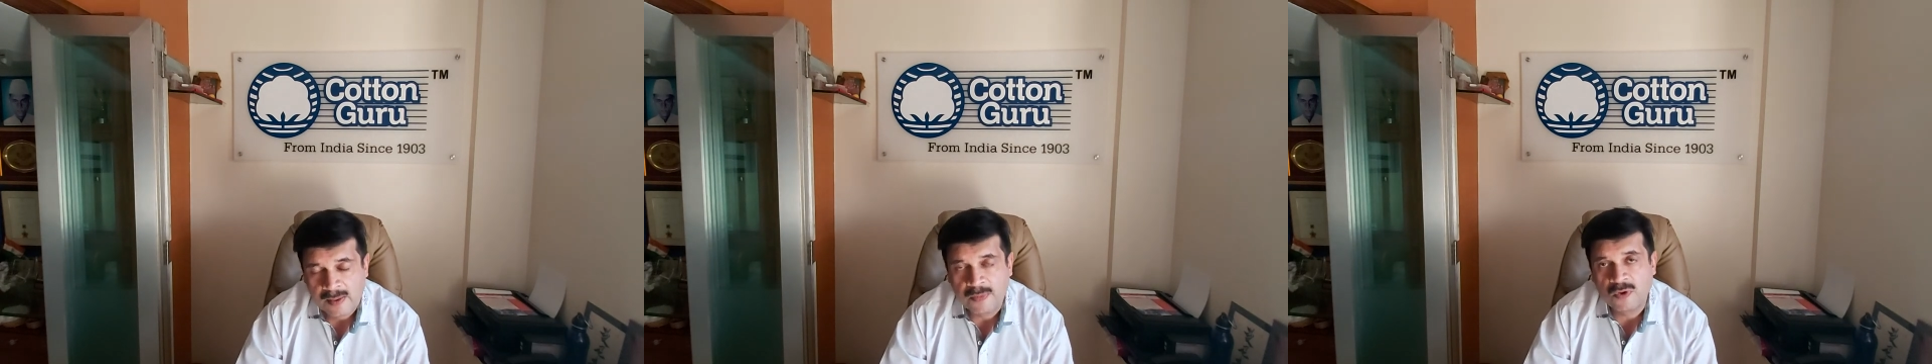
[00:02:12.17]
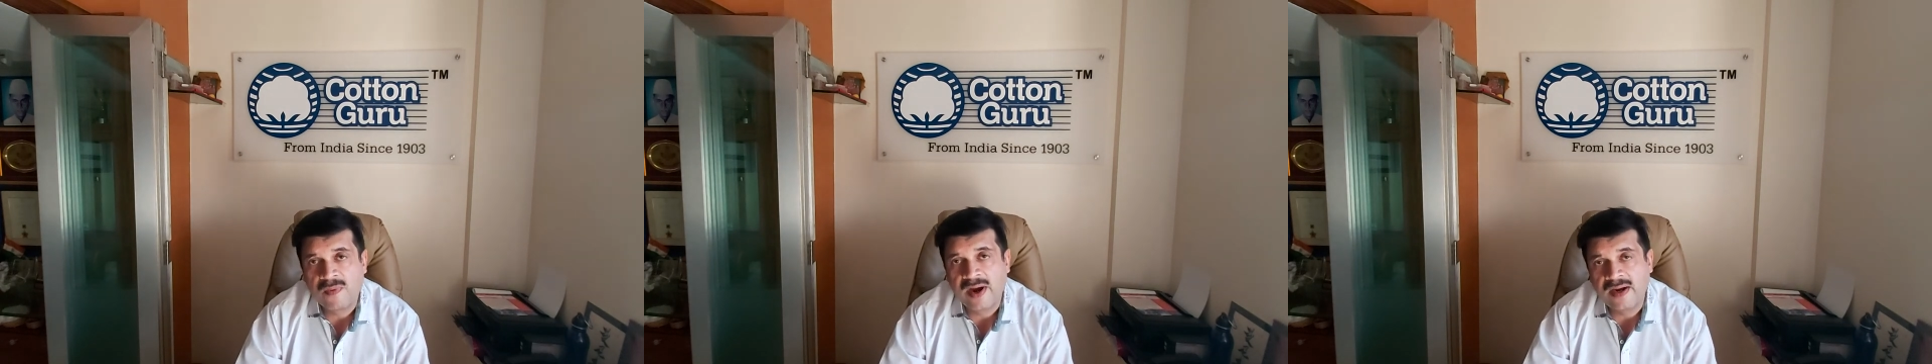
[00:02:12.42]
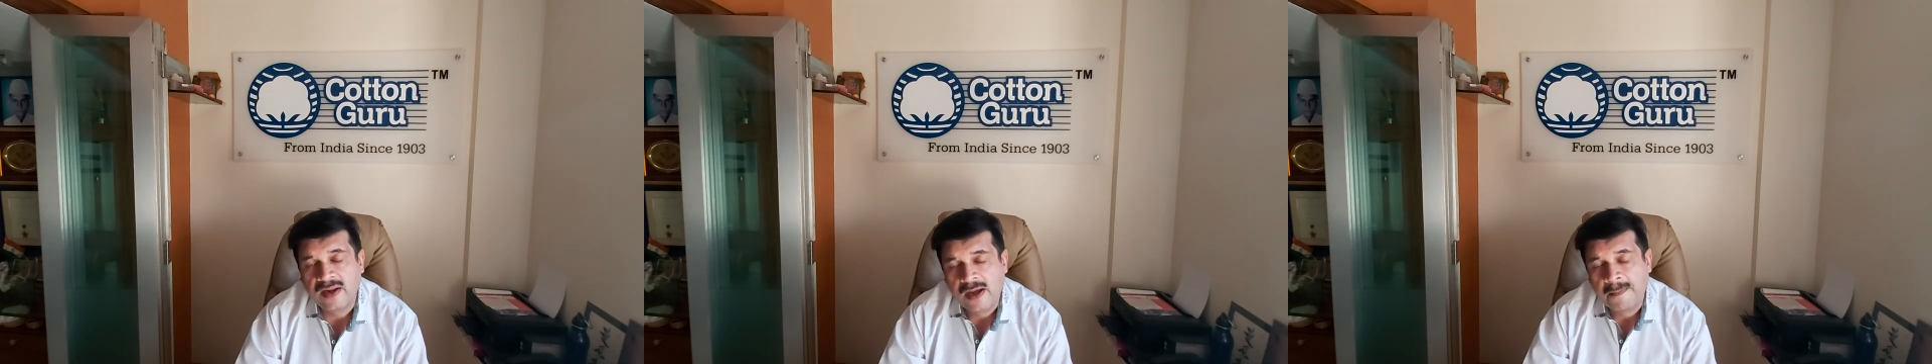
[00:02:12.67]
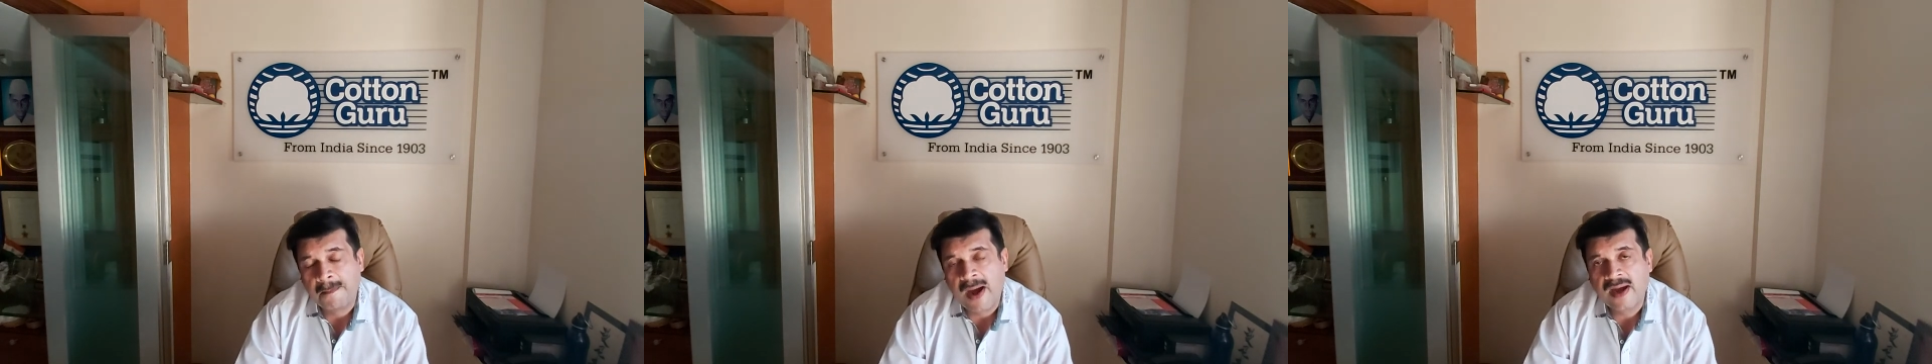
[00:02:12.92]
provide
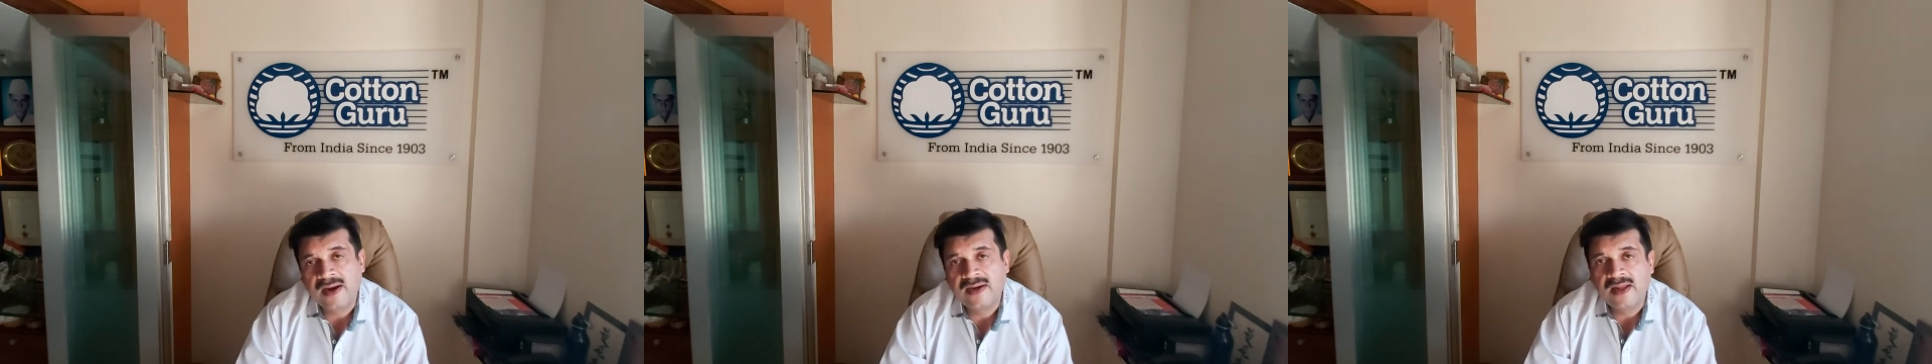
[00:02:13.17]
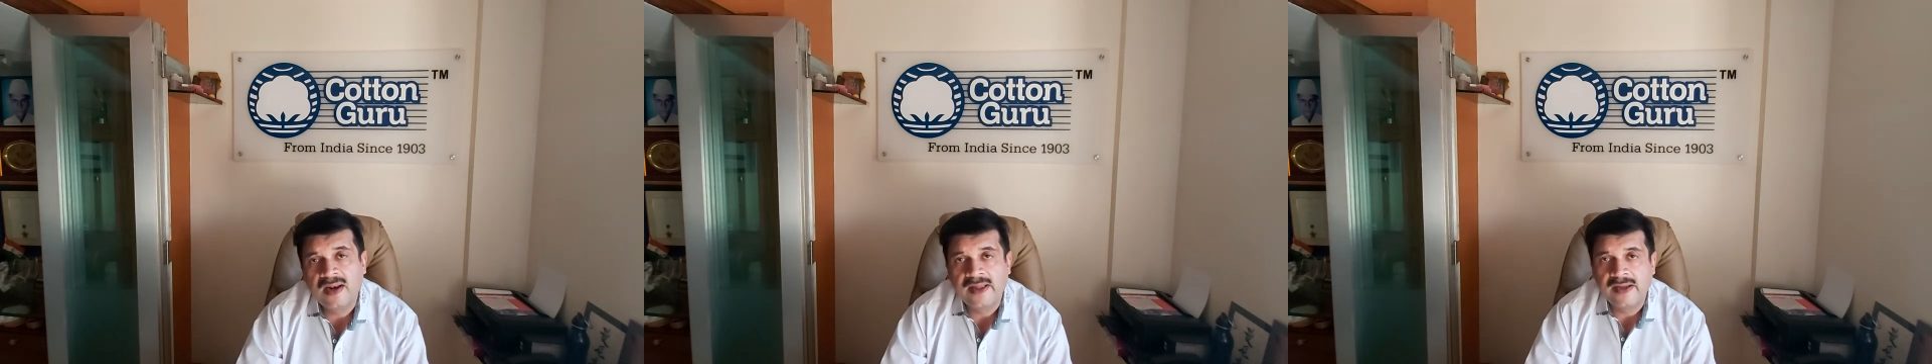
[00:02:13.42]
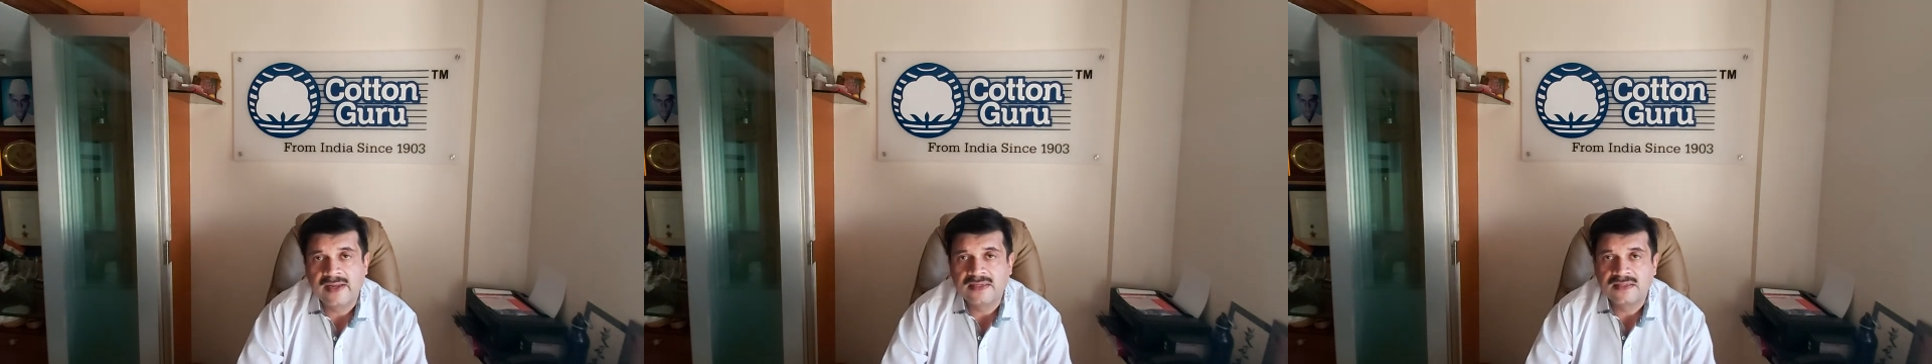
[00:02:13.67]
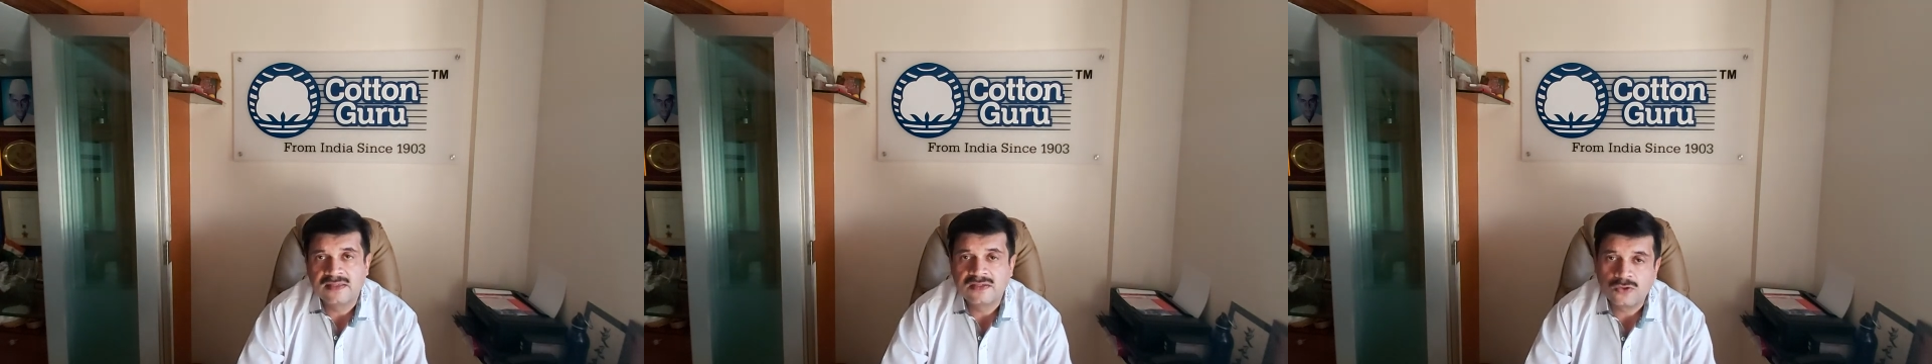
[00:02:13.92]
marketing
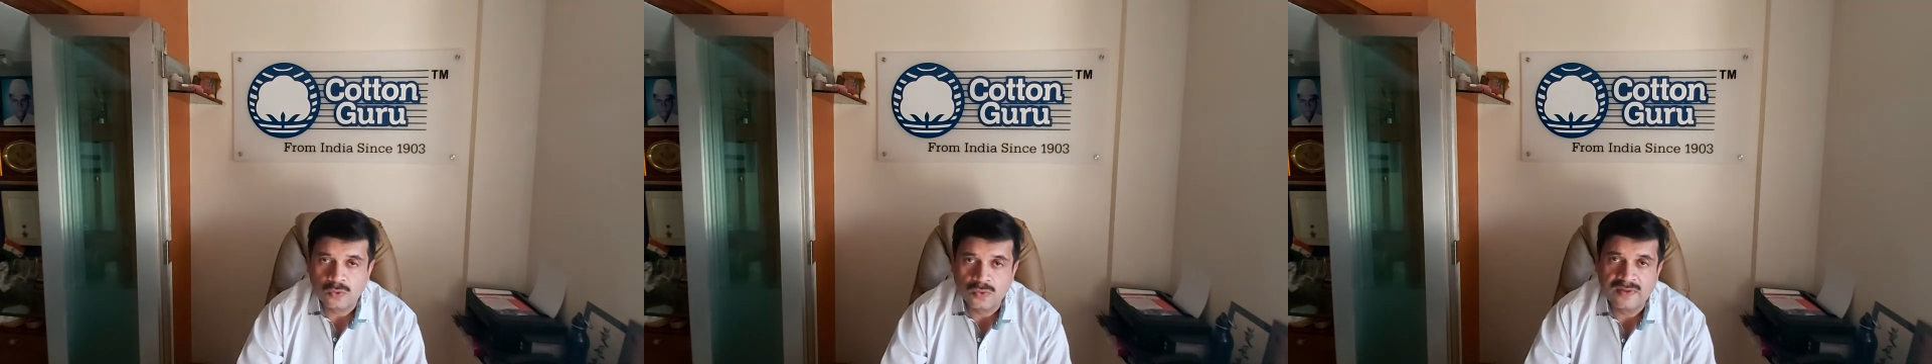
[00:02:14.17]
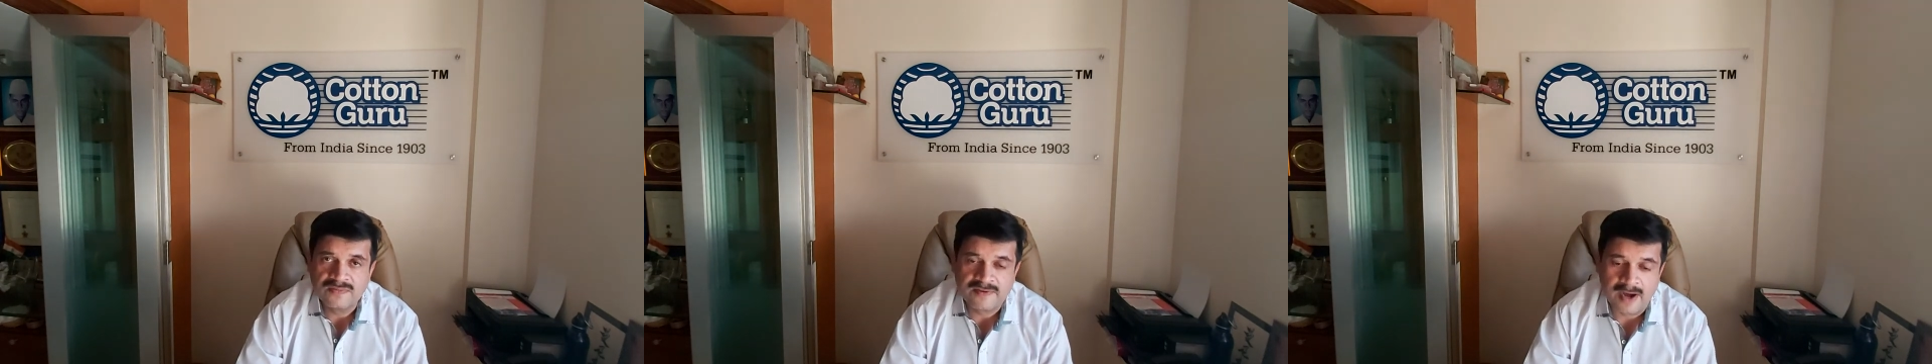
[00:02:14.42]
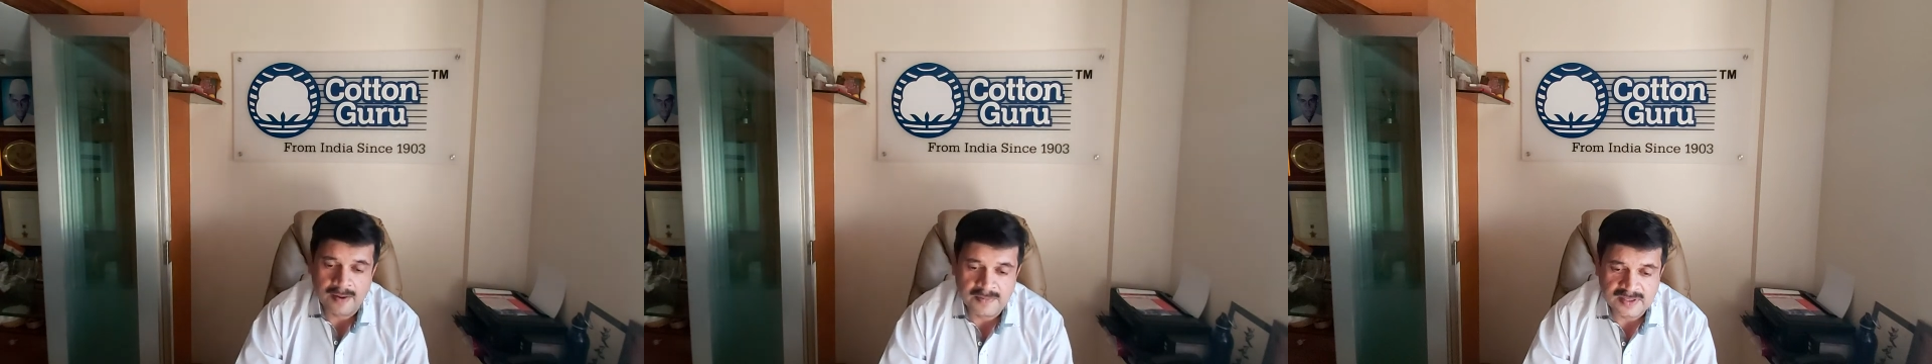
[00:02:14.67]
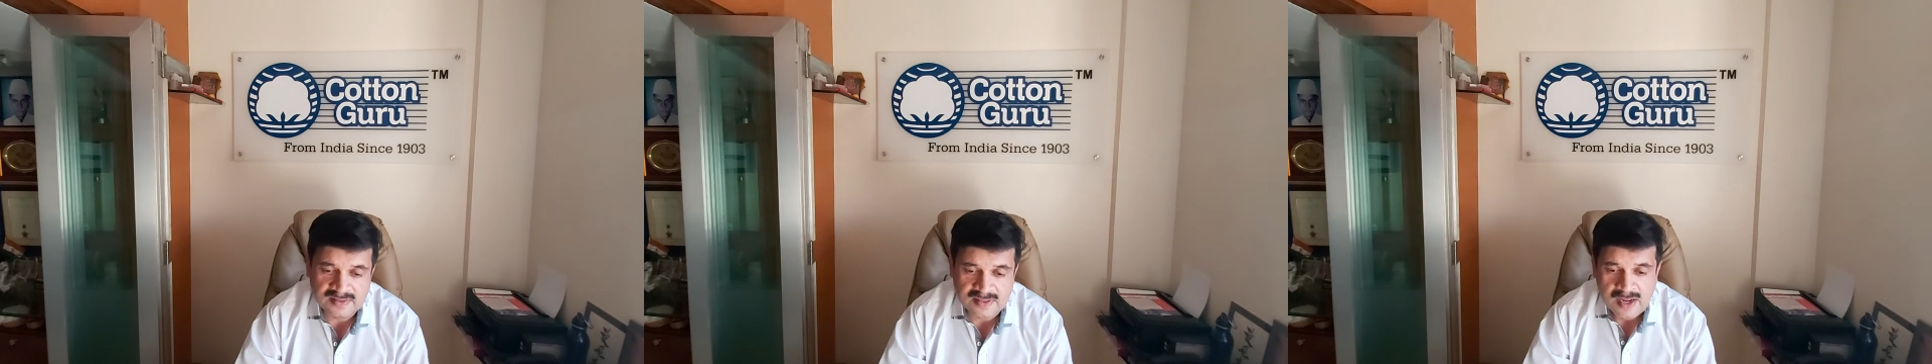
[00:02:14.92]
linkages to the
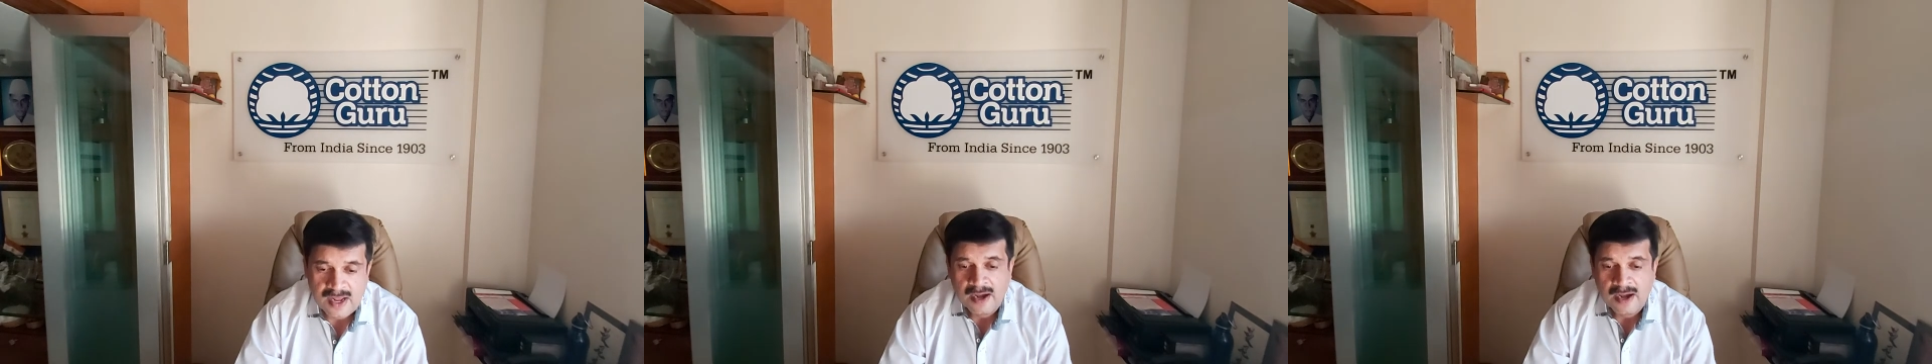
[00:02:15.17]
farmers.